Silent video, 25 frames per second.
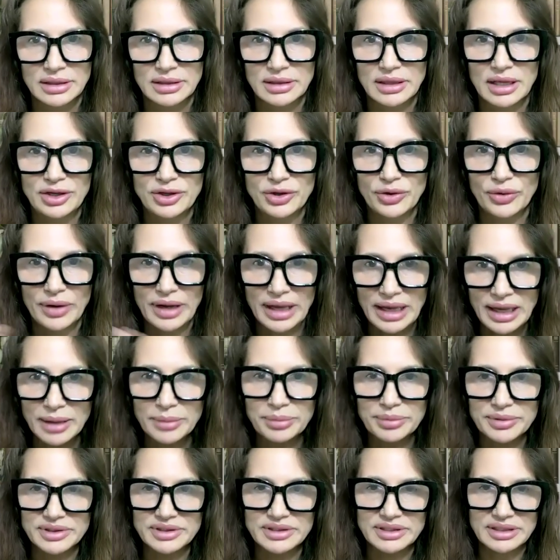that you're
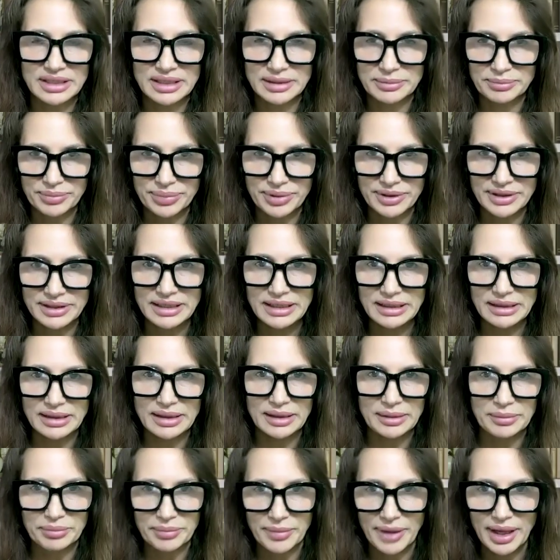able to
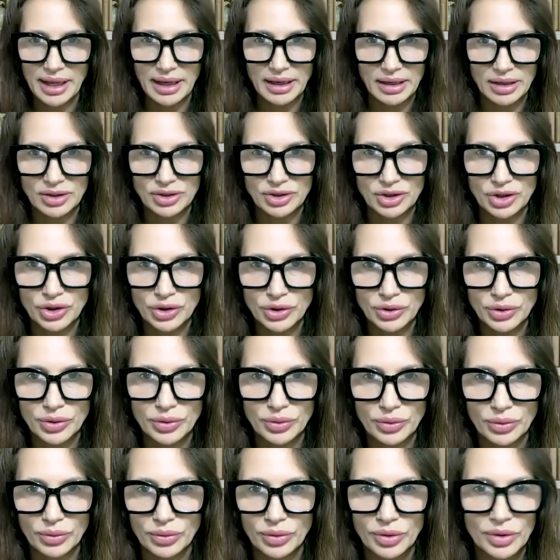completely make a
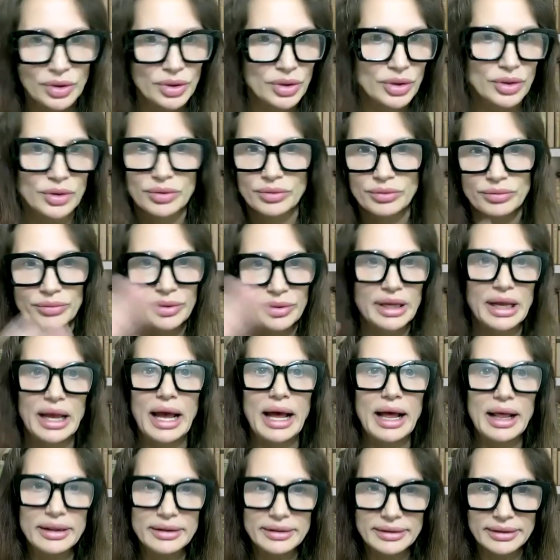new
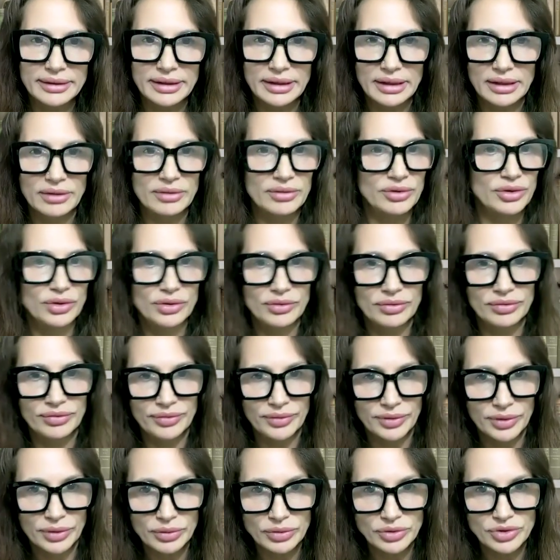reality, a new
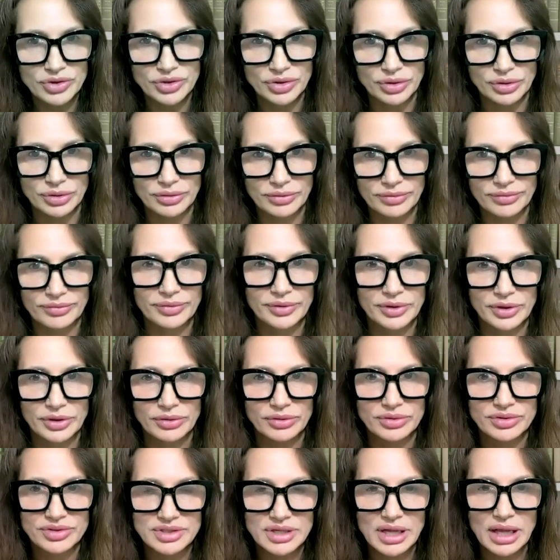future for
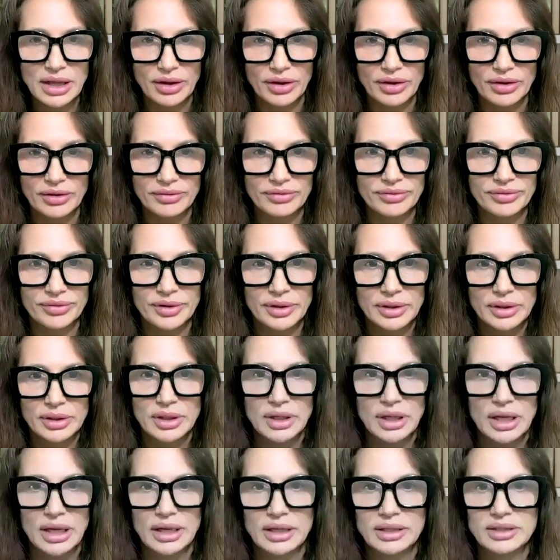yourself.
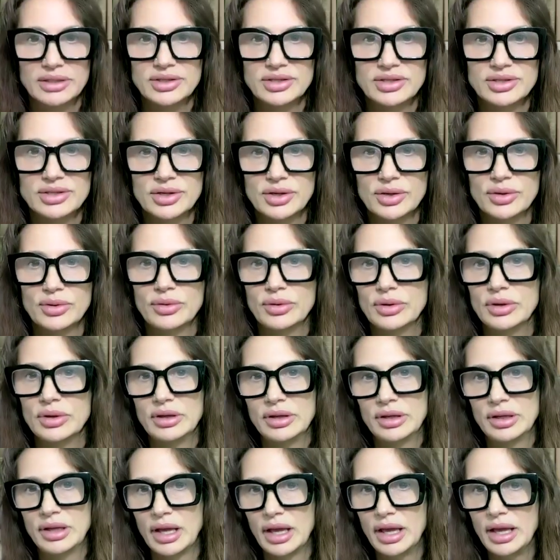And so,
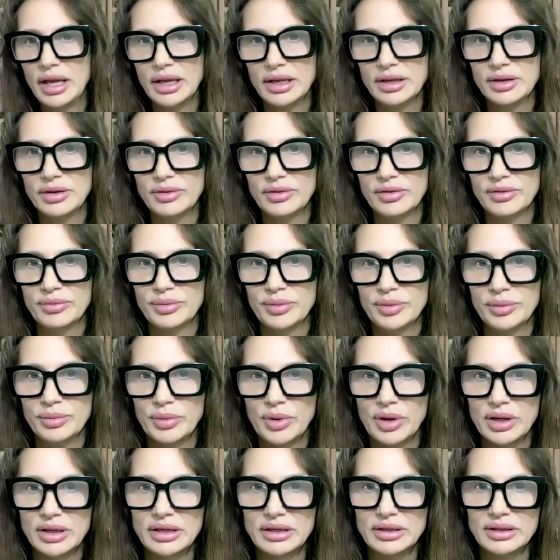again, if we
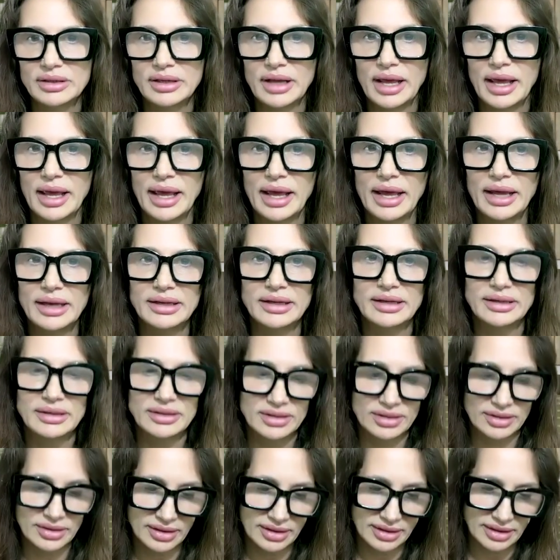wanted to add
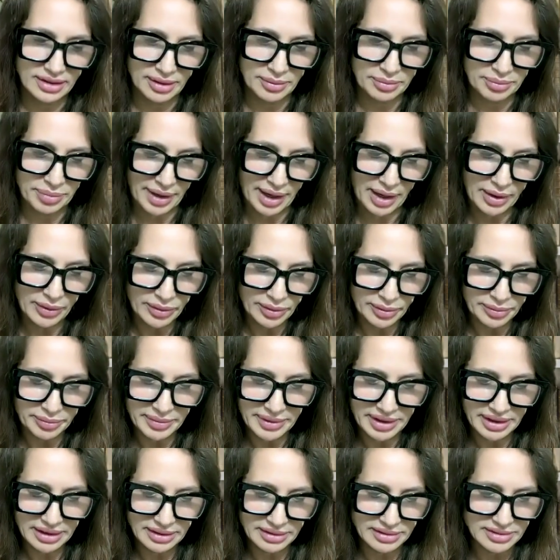into the
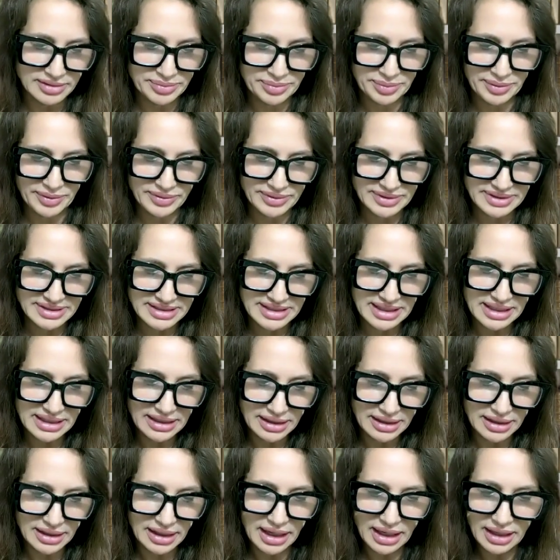empowerment spirit thing,
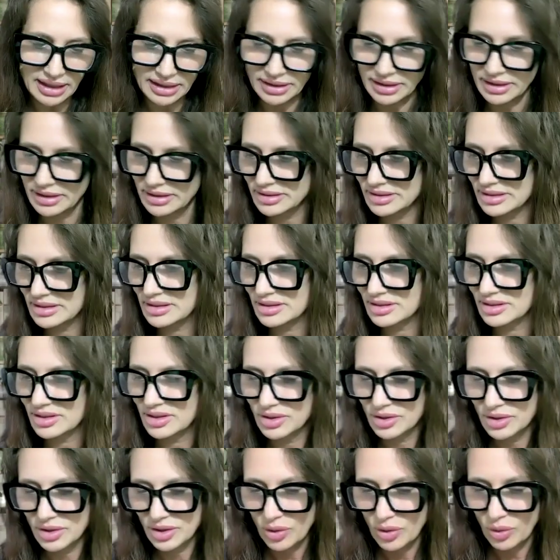again, this is
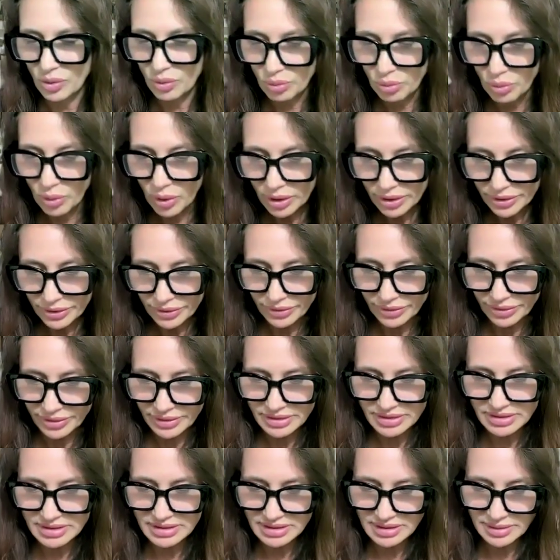water.
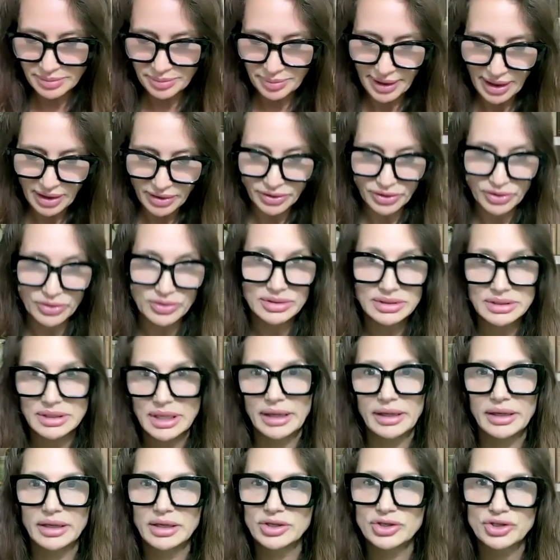This is about your
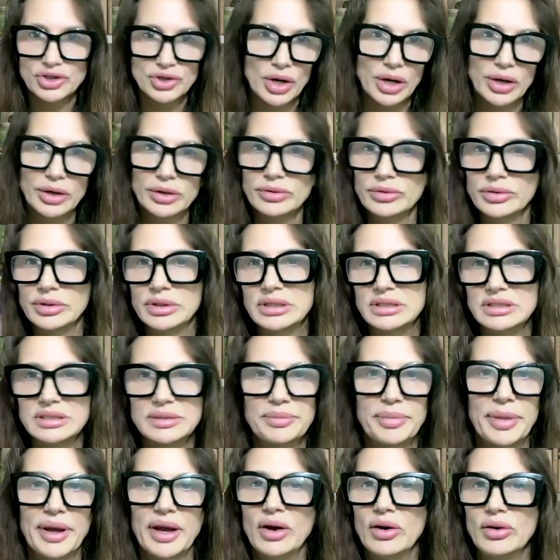second chakra. It's
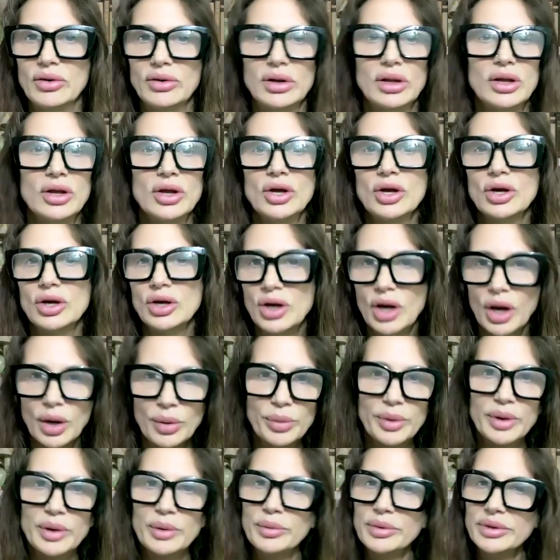about
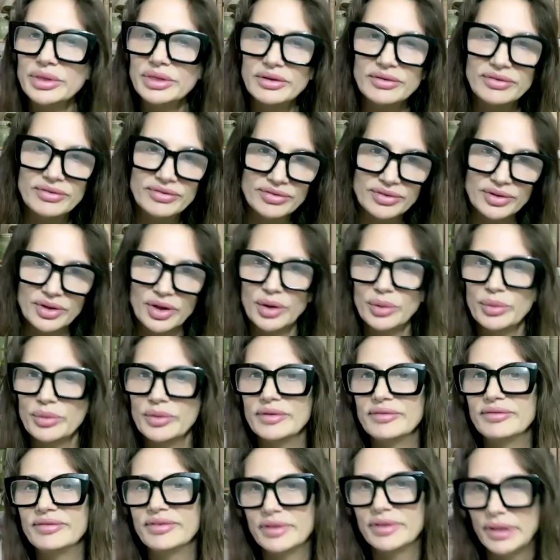going with the flow
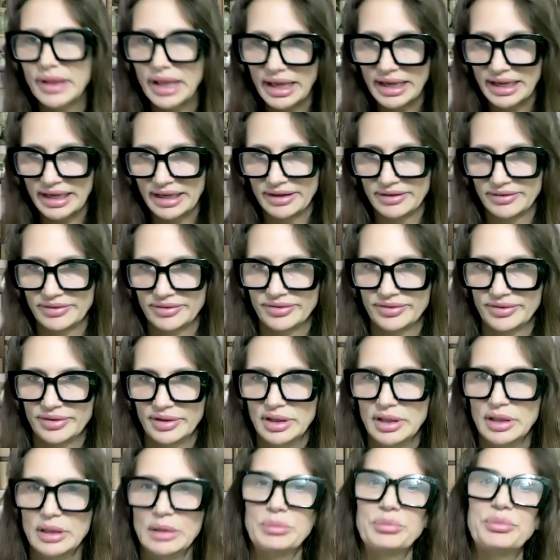of life,
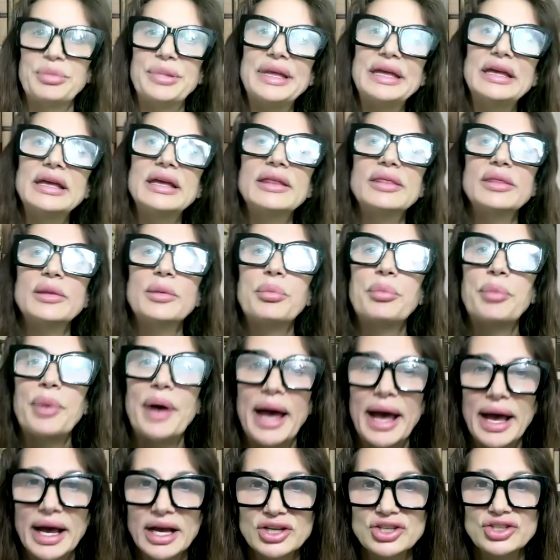being in the
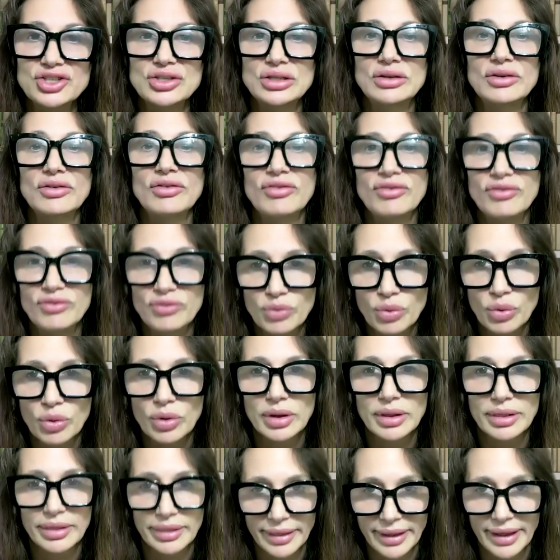passion
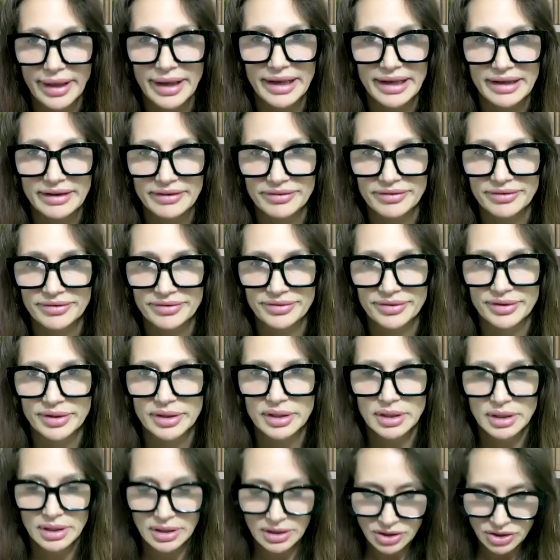for life,
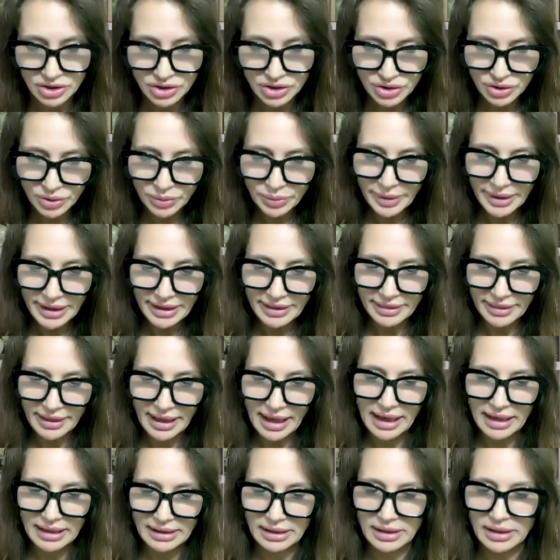doing
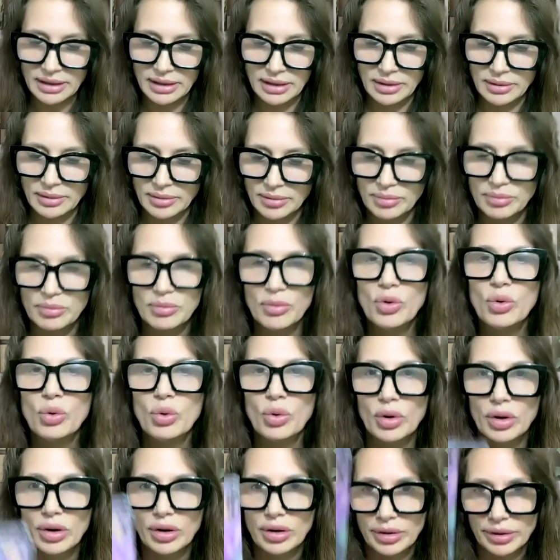that
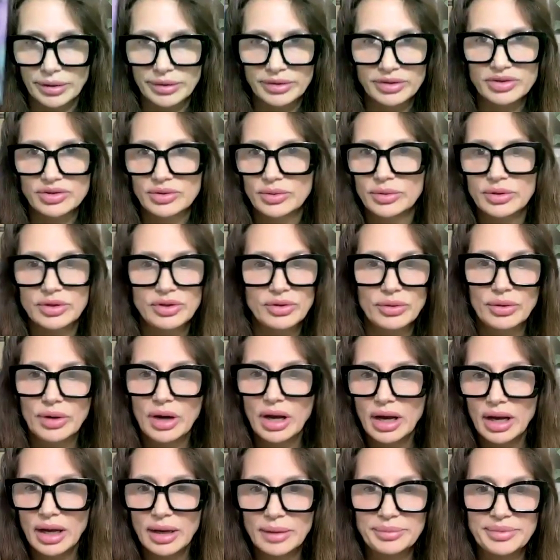more. So, your
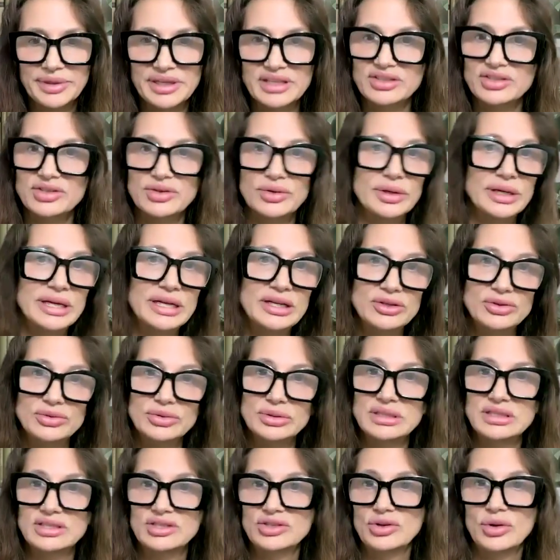hobbies, your
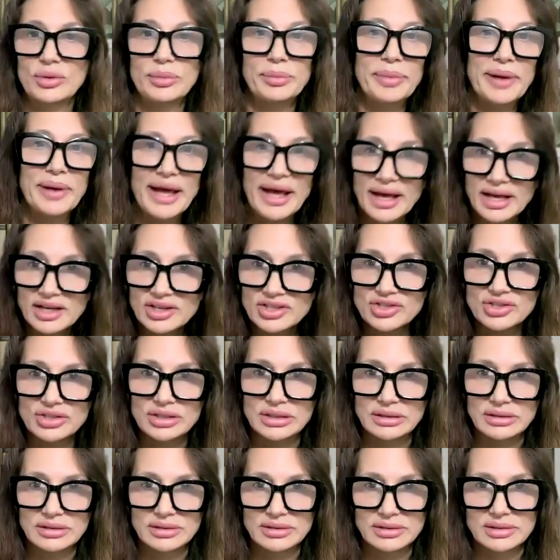interests, your
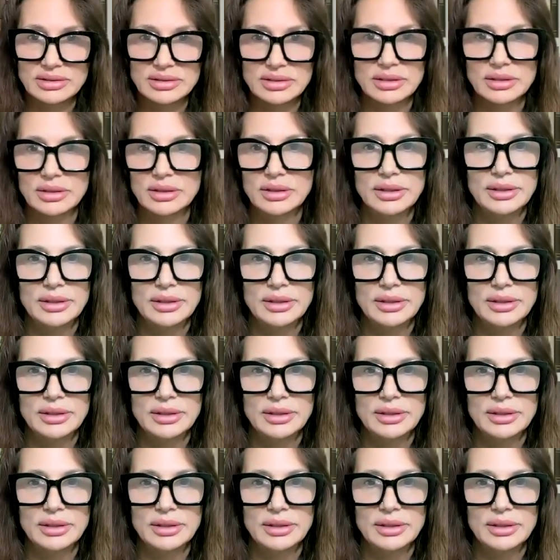passions,